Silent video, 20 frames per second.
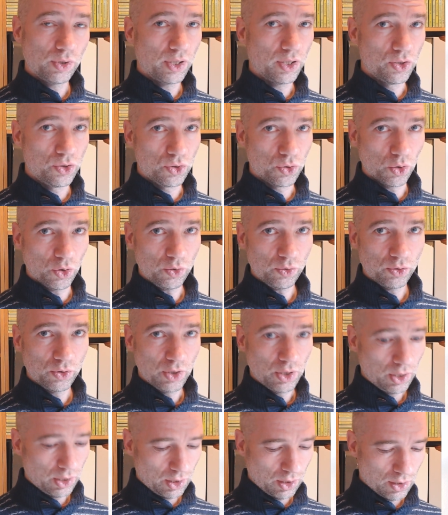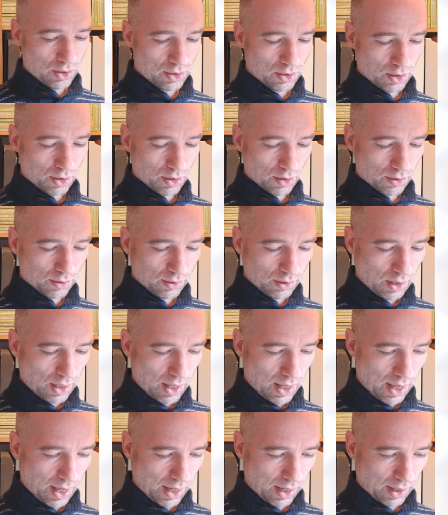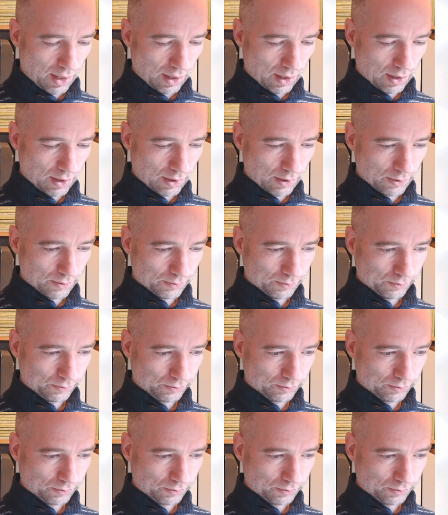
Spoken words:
and Jo. So Ja,